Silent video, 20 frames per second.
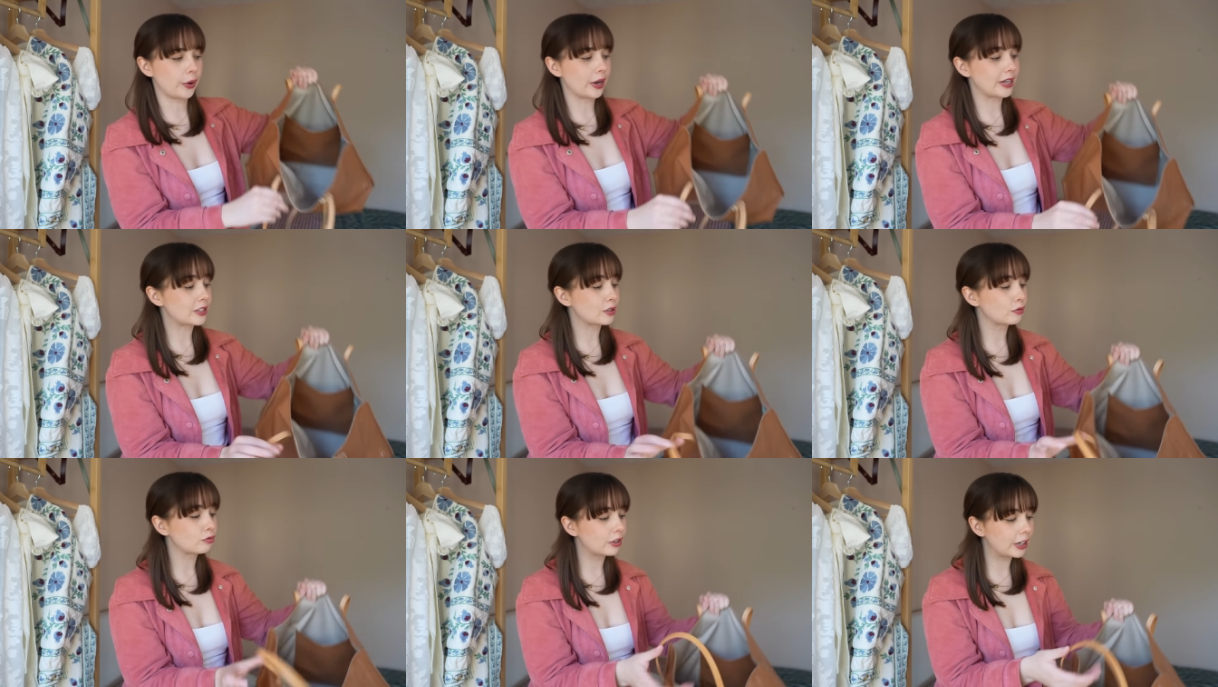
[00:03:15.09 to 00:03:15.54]

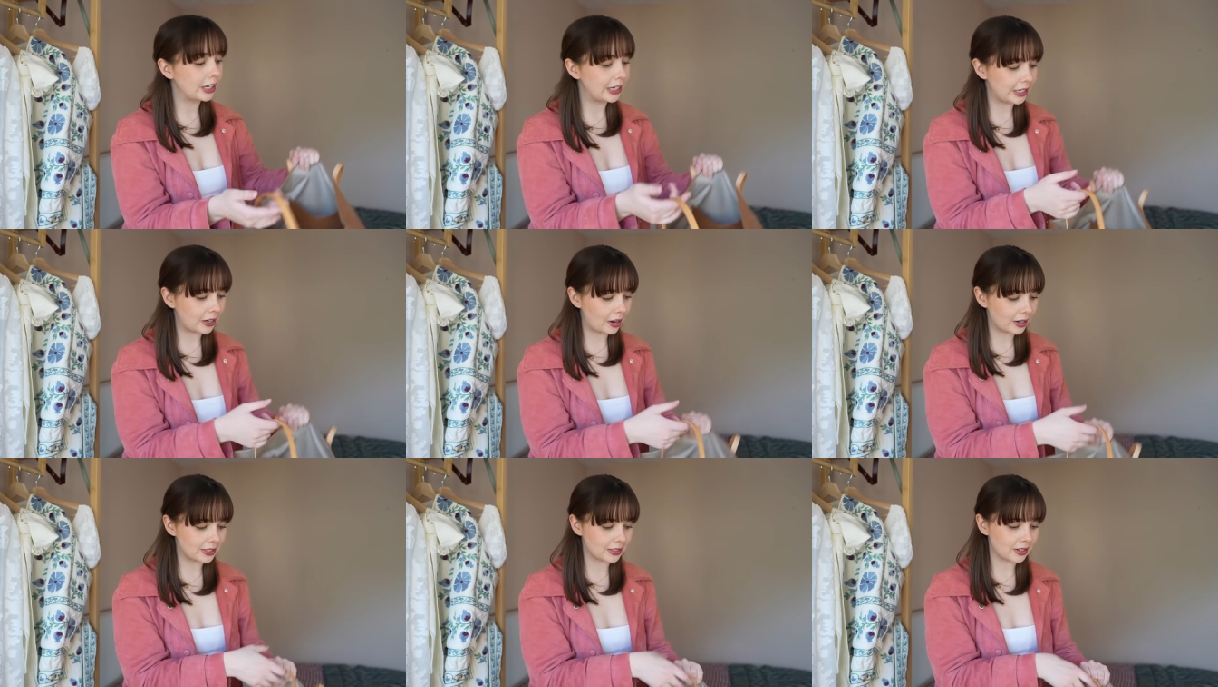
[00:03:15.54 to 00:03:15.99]
It's a really
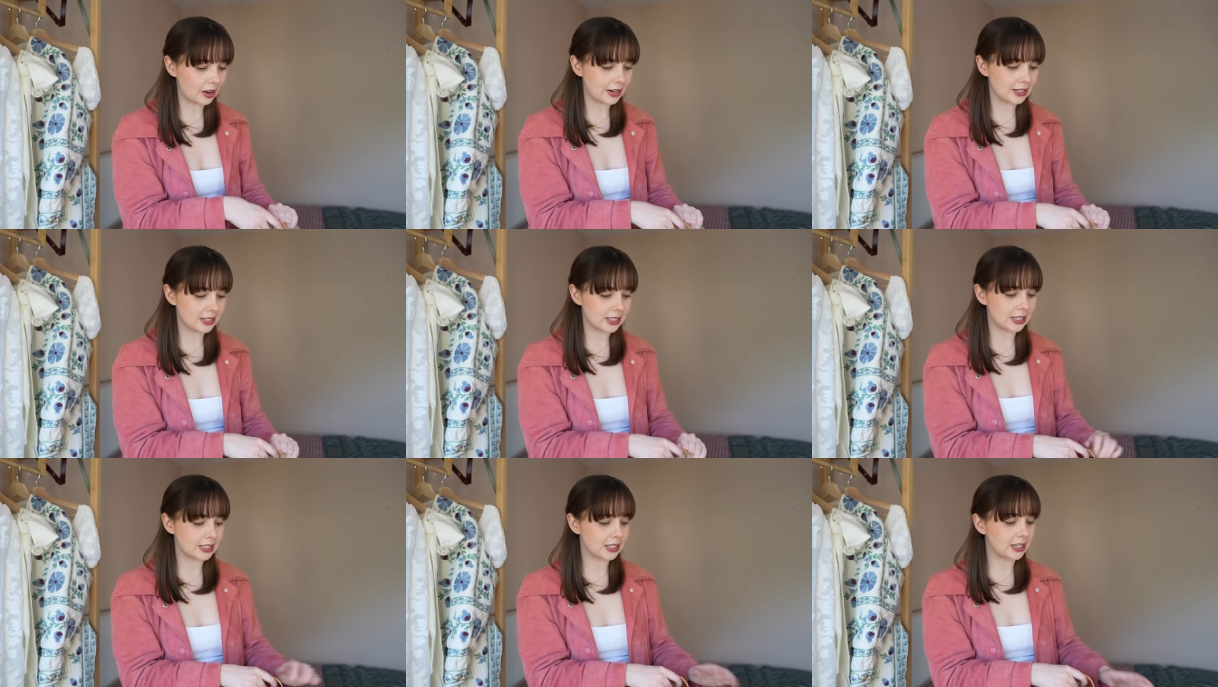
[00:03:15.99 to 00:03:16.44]
nice
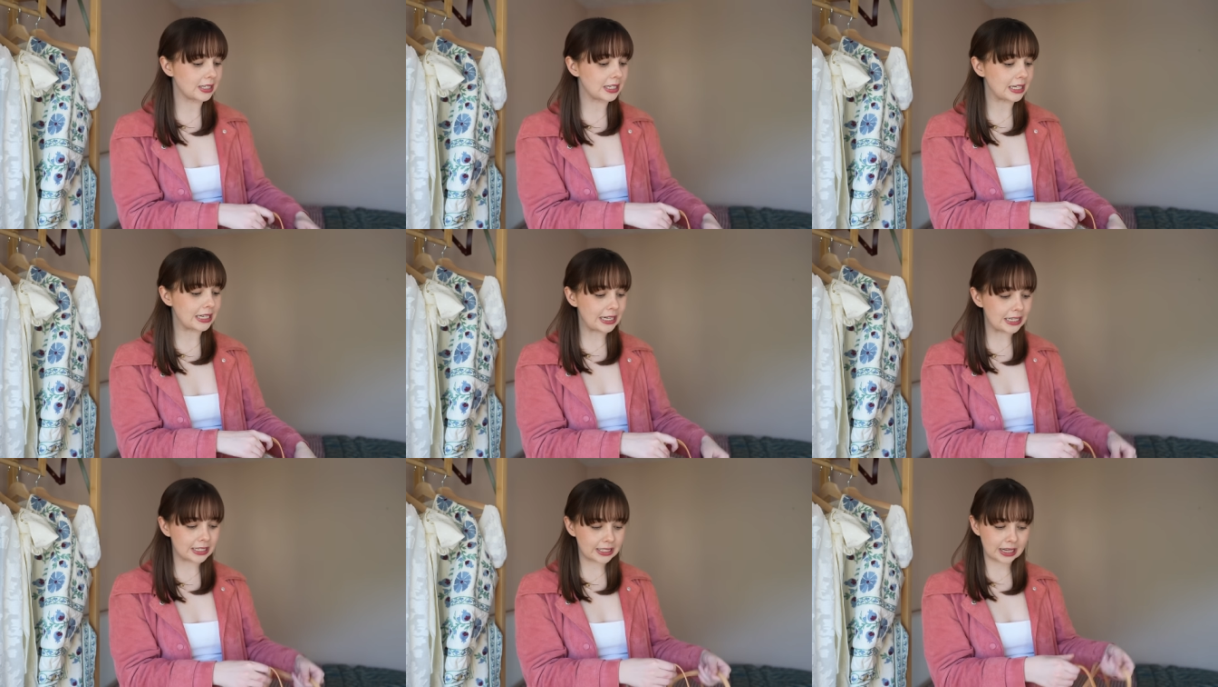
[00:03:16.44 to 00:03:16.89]
size. This could
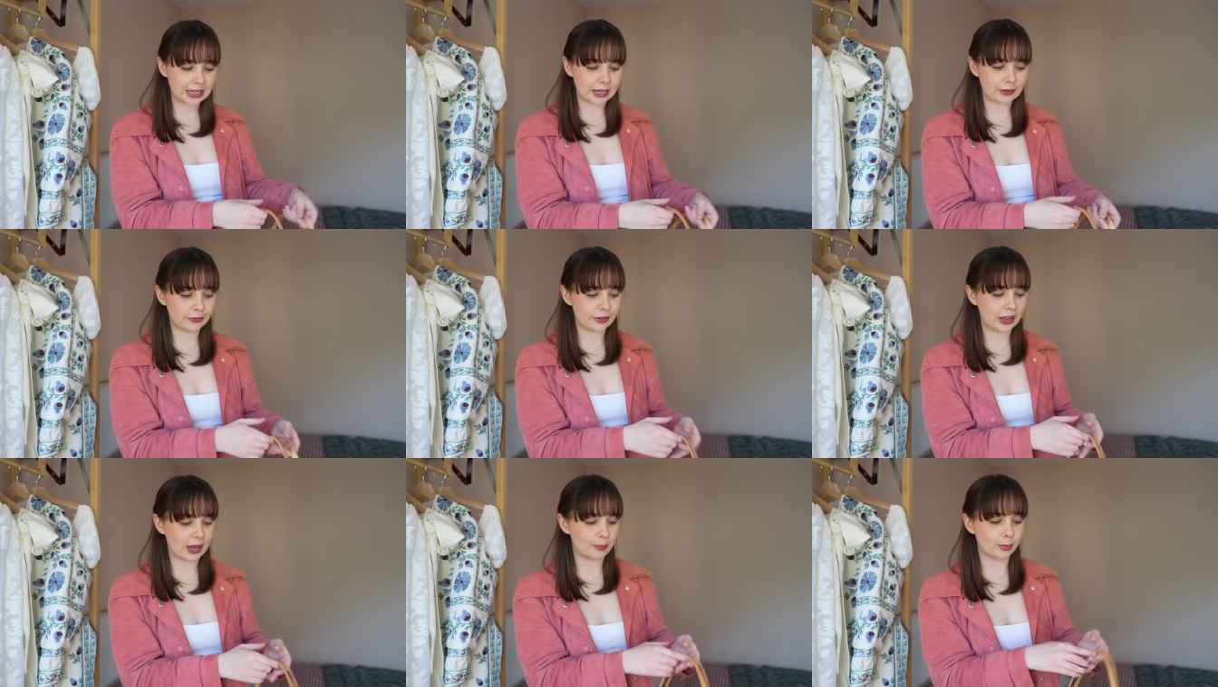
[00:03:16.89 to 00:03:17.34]
easily
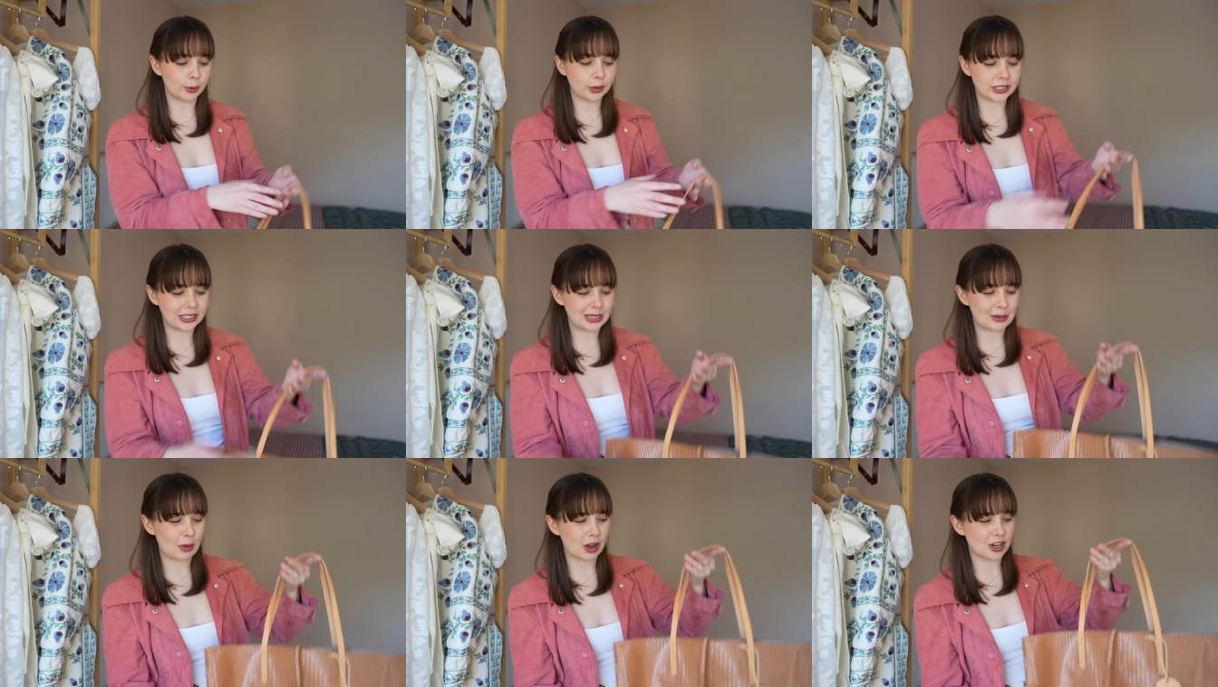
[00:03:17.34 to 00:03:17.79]
fit
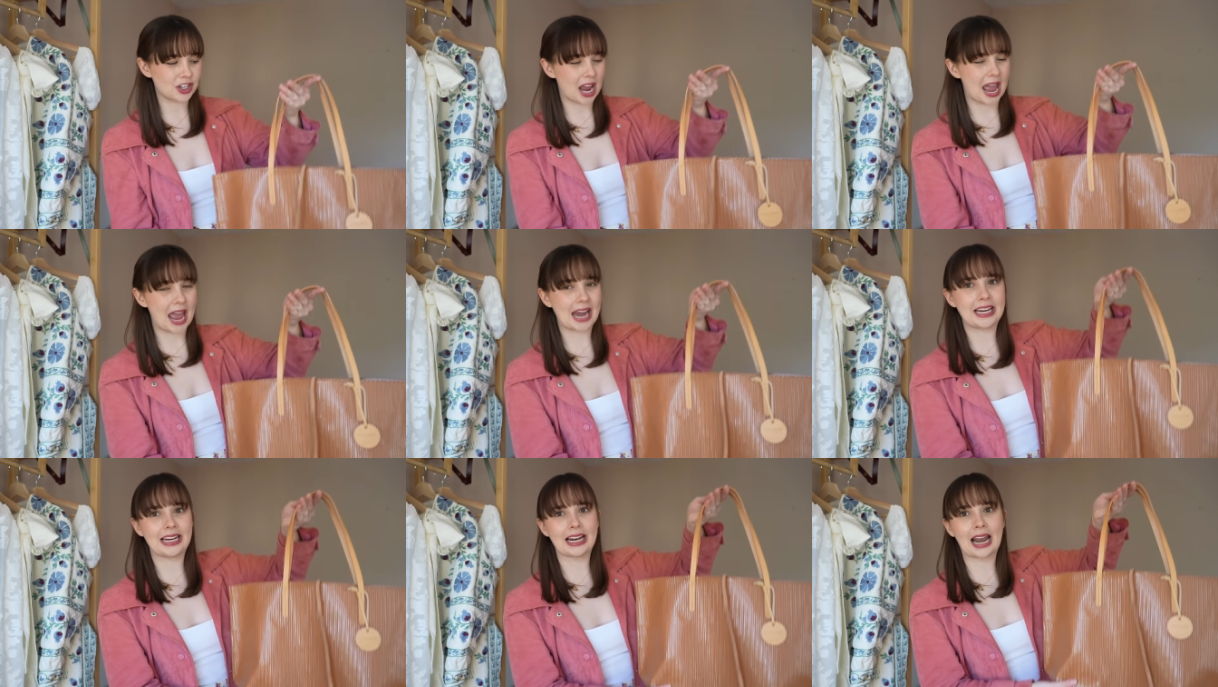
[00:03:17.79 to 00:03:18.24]
pretty much
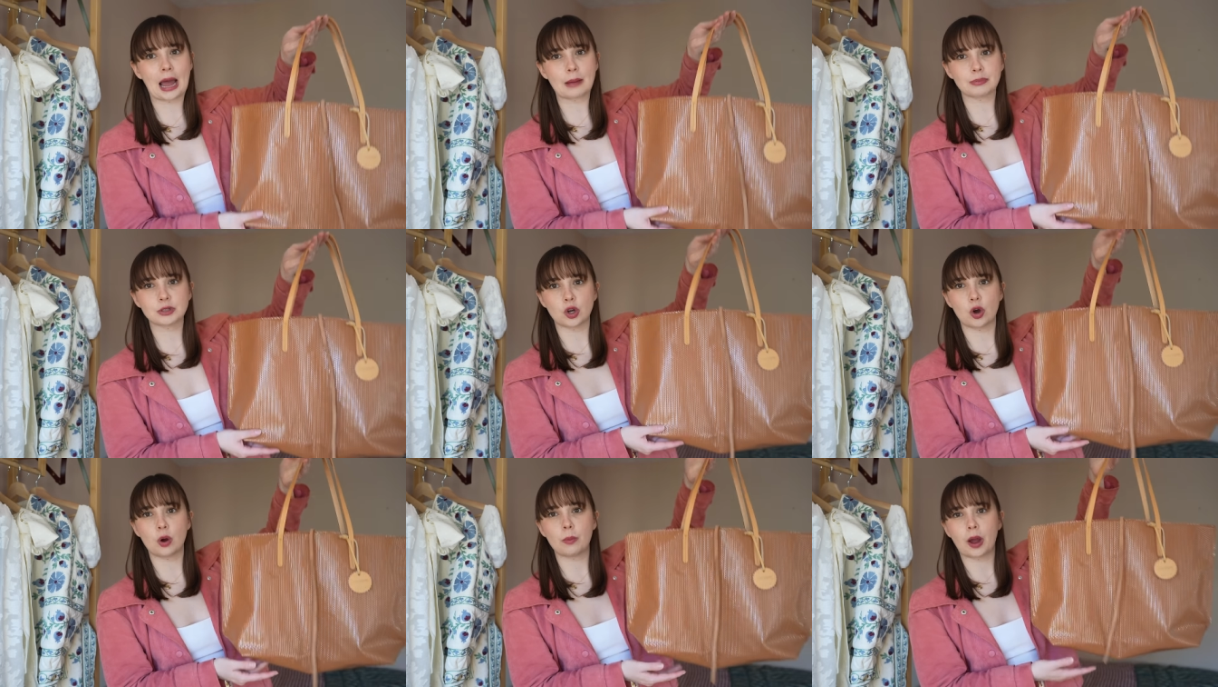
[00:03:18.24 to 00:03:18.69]
any
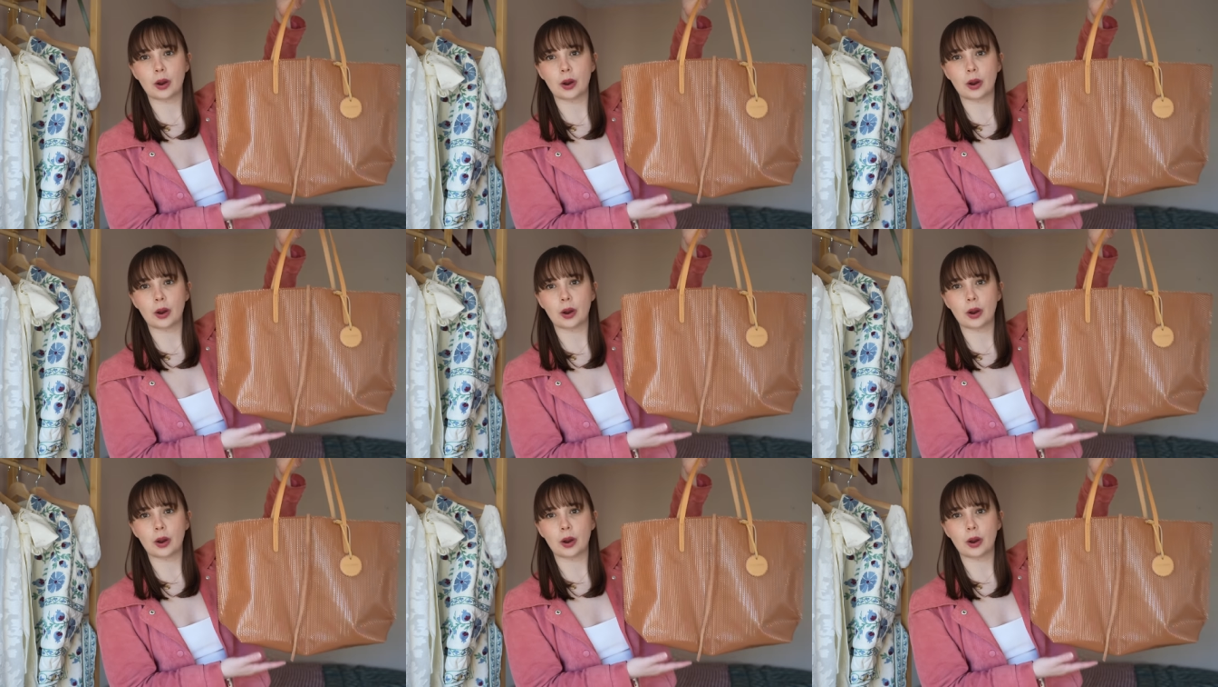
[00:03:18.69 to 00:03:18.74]
laptop,